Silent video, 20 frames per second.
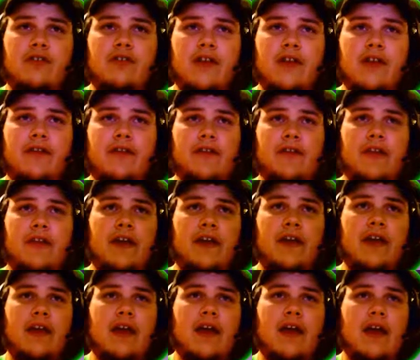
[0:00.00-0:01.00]

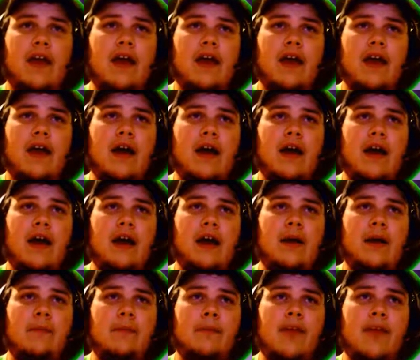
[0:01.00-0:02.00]
everything.
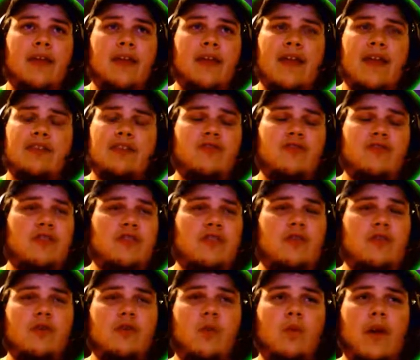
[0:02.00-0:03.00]
And that's just
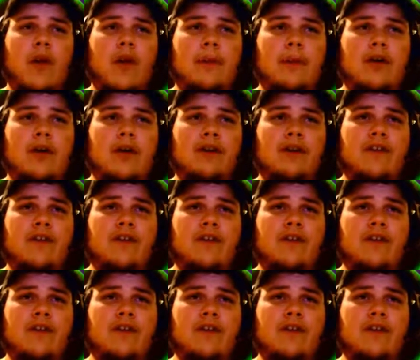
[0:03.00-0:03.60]
going to wipe it off,